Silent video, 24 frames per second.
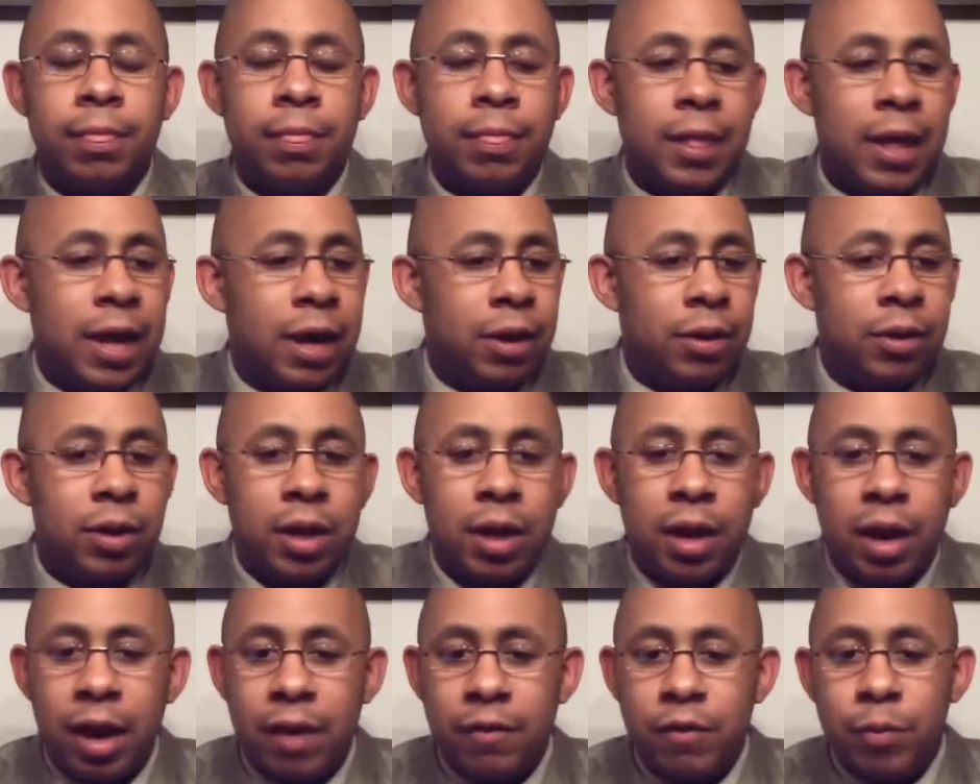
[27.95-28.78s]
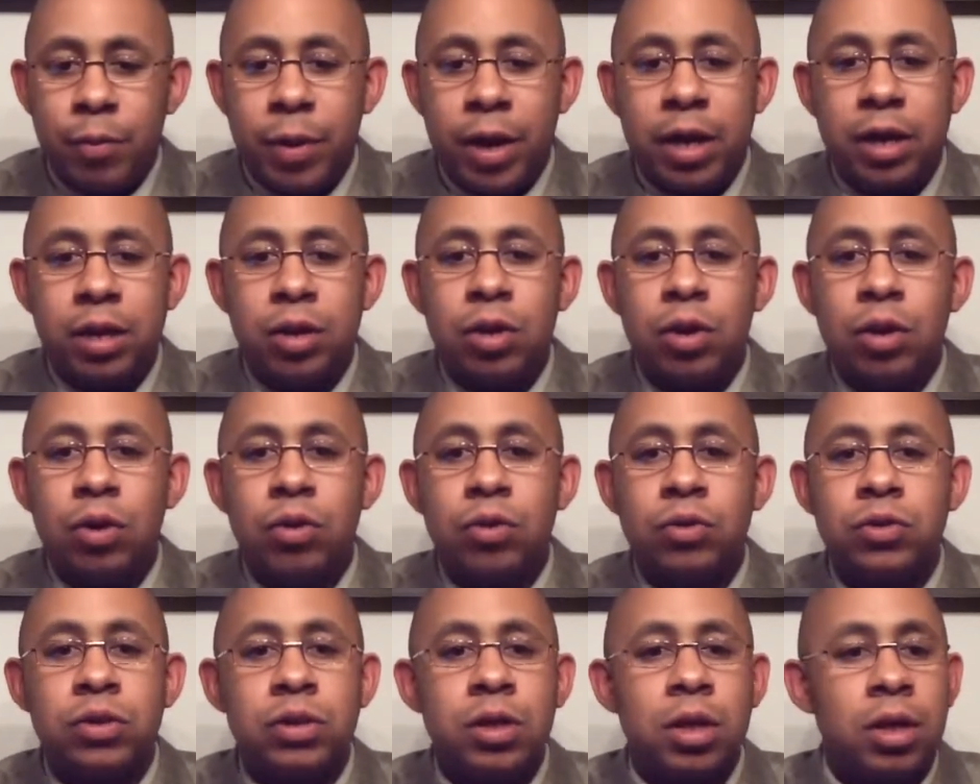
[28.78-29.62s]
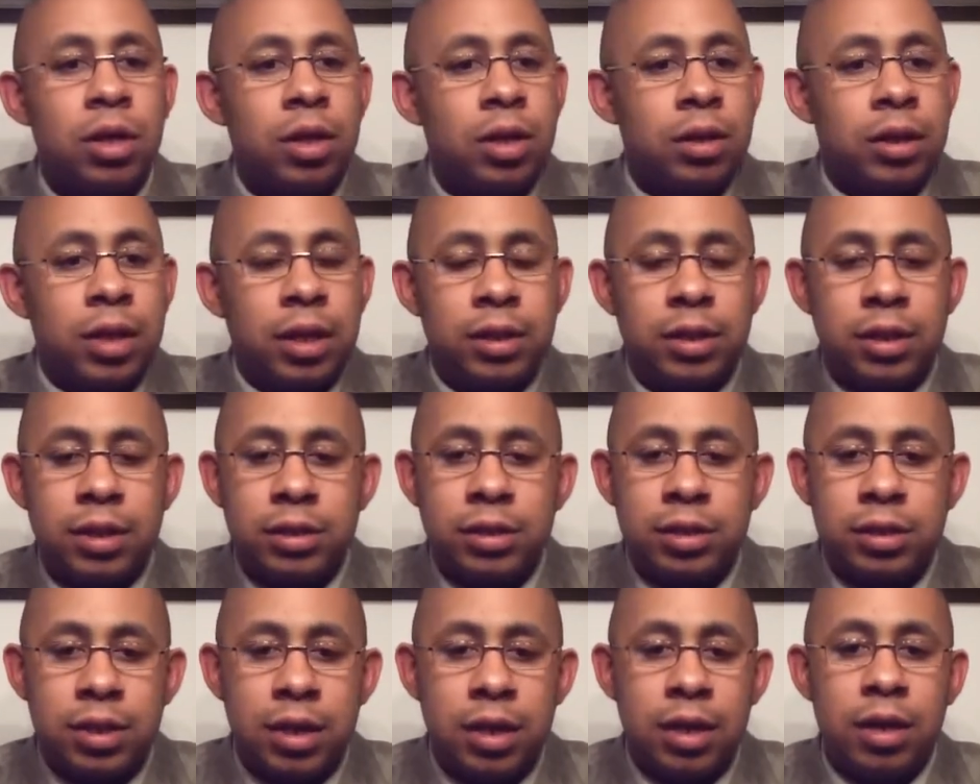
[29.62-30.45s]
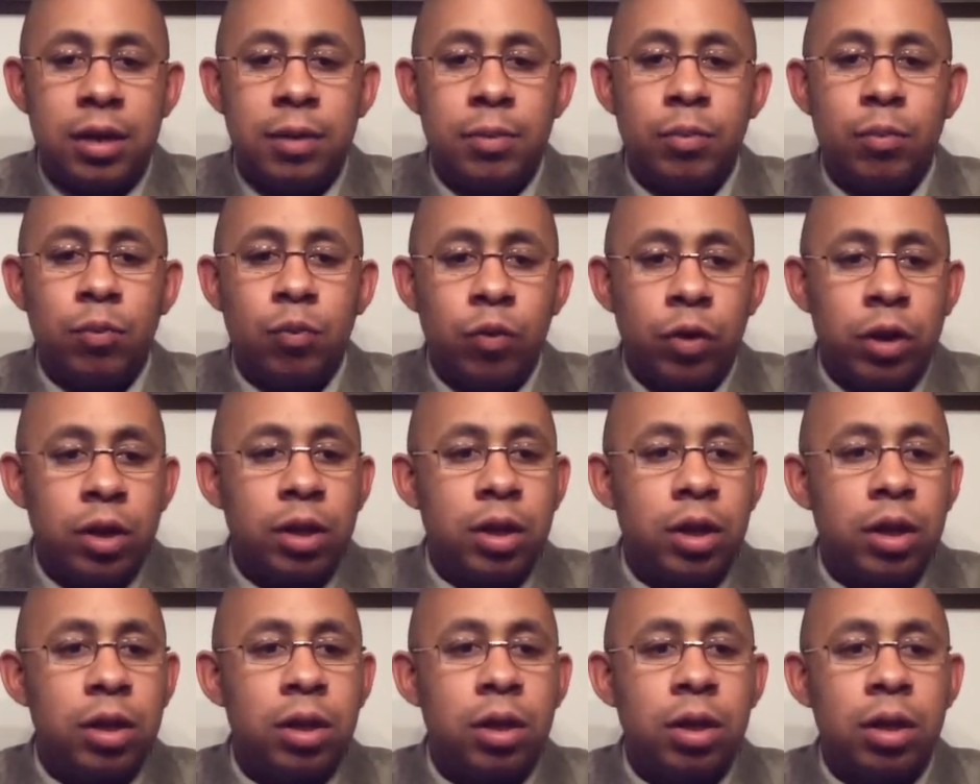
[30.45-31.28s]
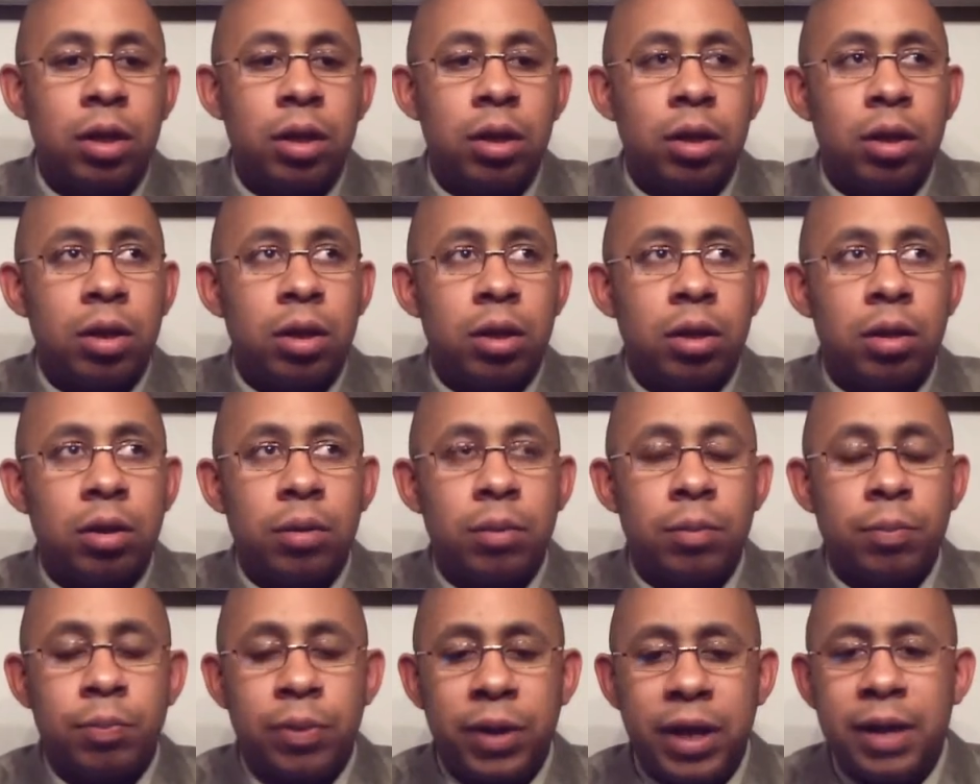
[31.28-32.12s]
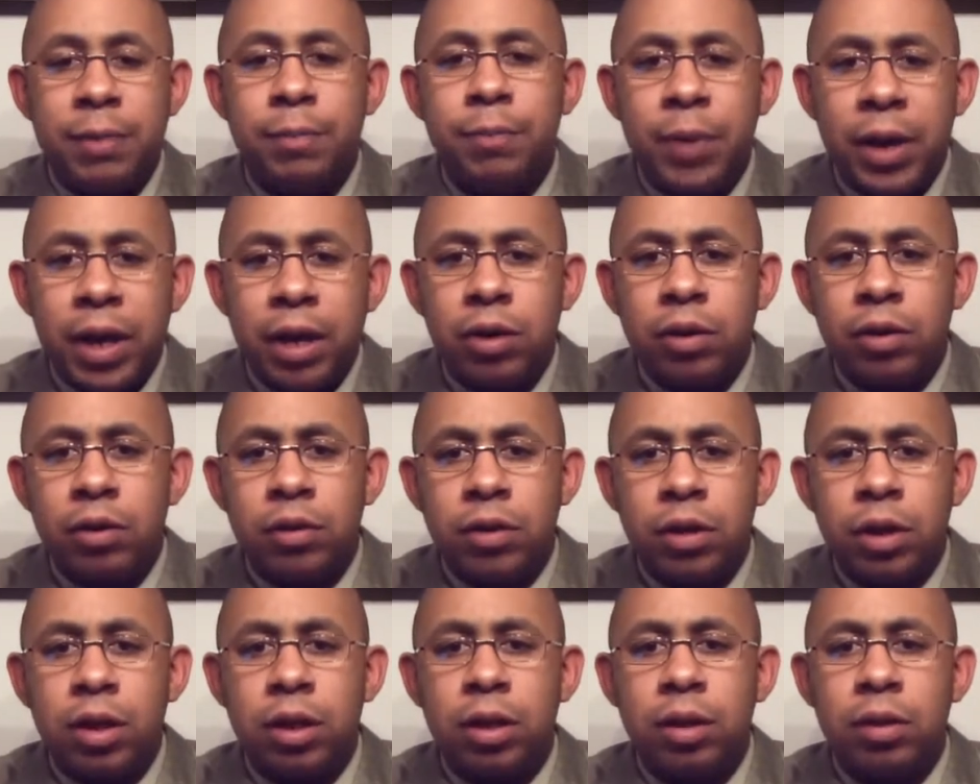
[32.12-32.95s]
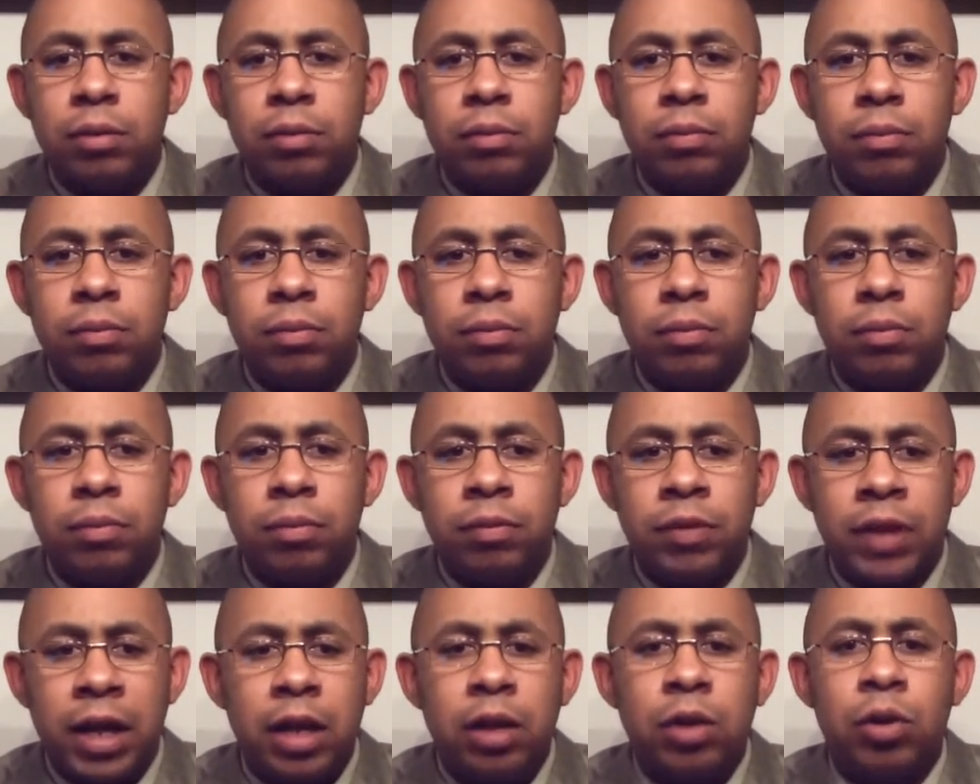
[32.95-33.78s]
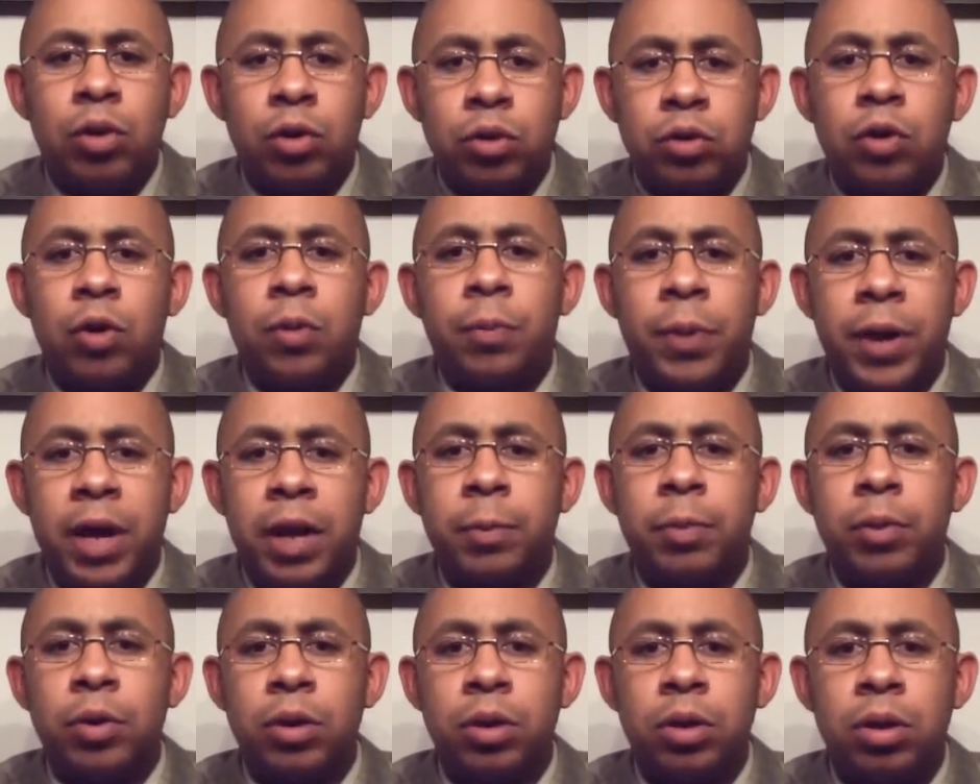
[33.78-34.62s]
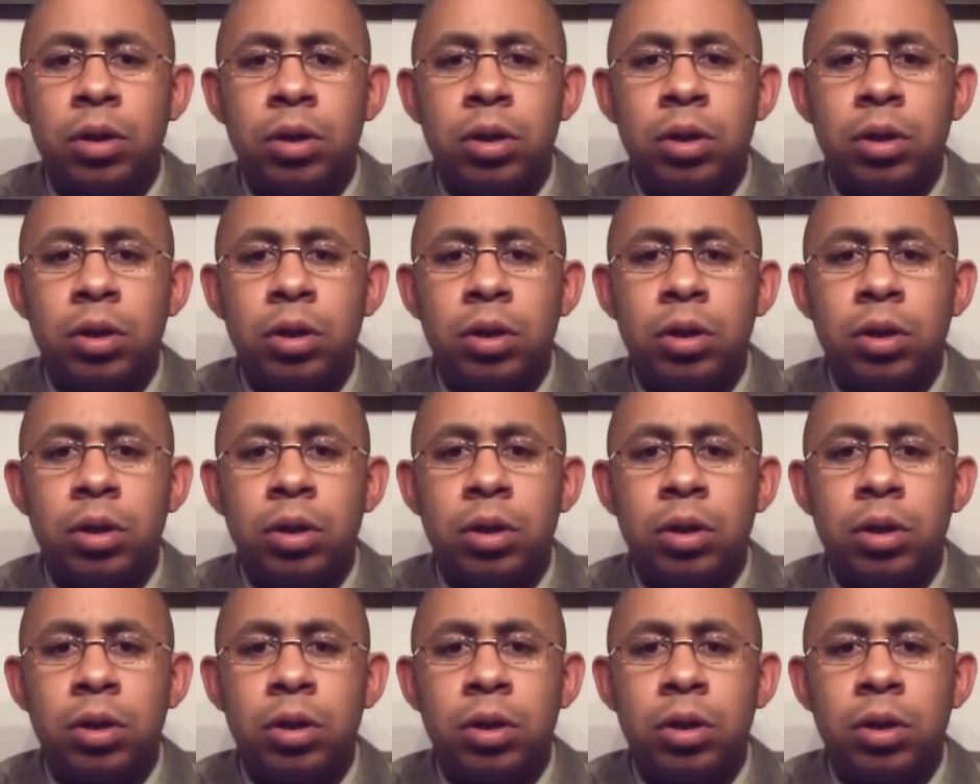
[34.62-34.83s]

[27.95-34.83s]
Now, everybody knows that this team really played better than they looked on paper.